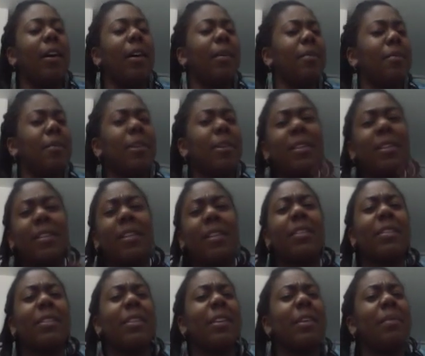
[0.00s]

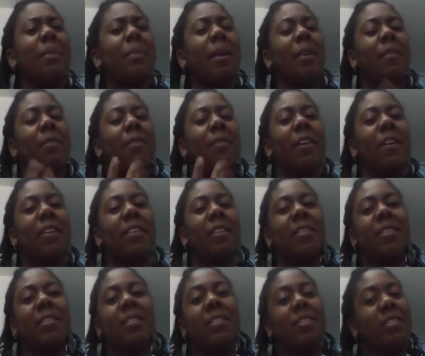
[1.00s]
Recently, my
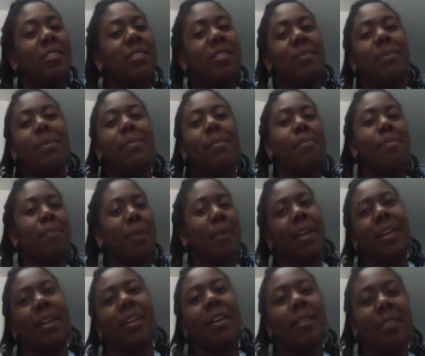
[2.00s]
face has just been
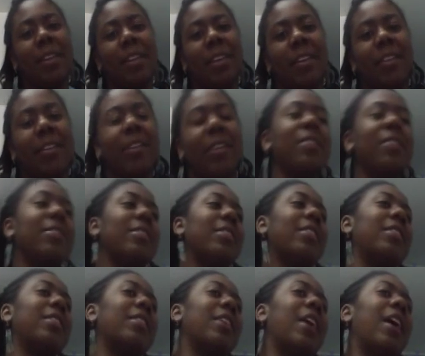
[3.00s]
breaking out like
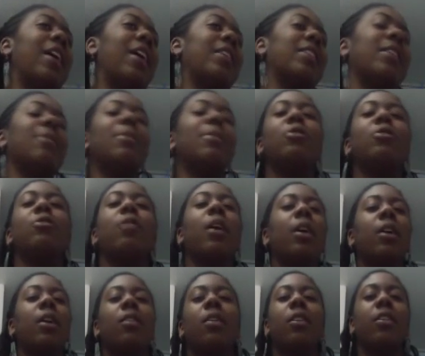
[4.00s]
crazy, and I've been trying
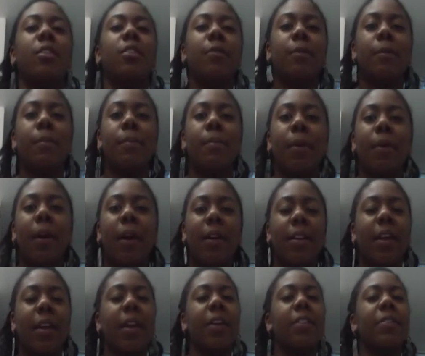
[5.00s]
a lot of different
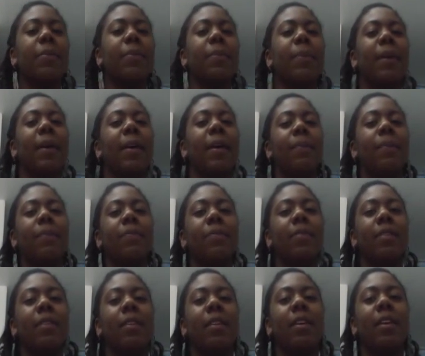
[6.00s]
products, but
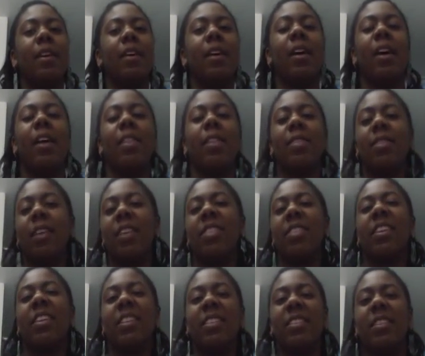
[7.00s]

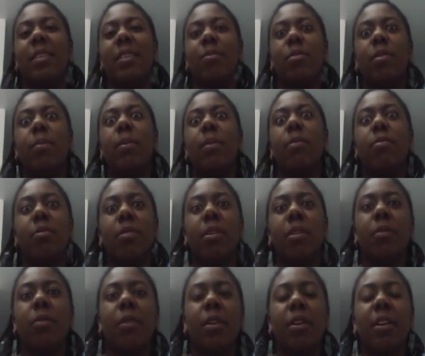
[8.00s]
nothing seems to be really
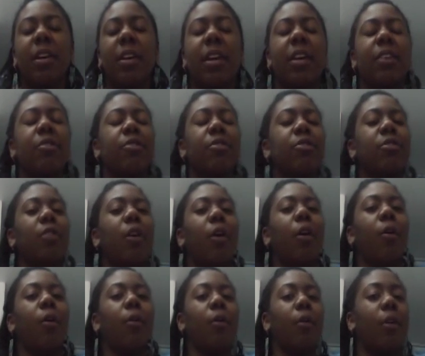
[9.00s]
working,
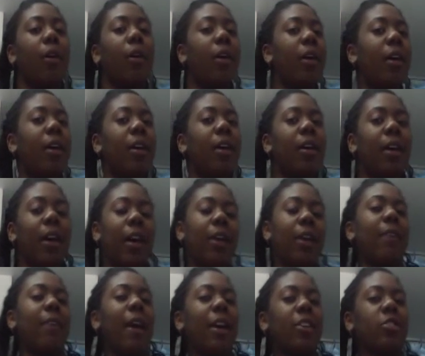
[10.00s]
so
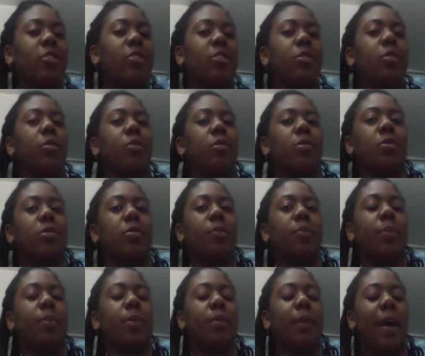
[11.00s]
I've actually ordered
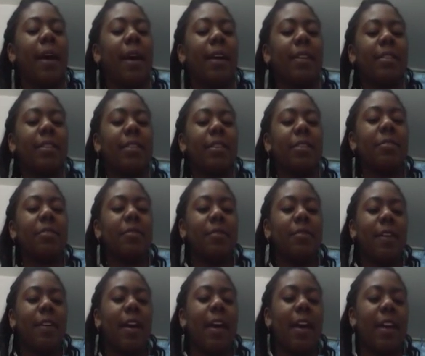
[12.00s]
Proactiv,
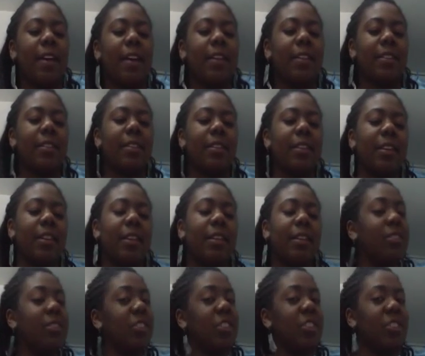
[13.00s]
and it
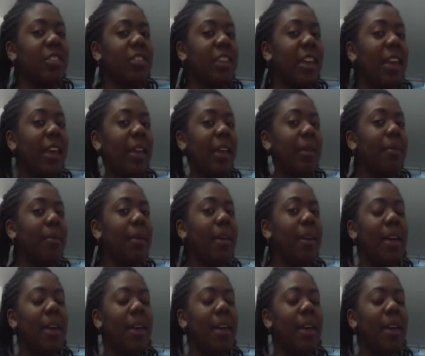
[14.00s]
just came,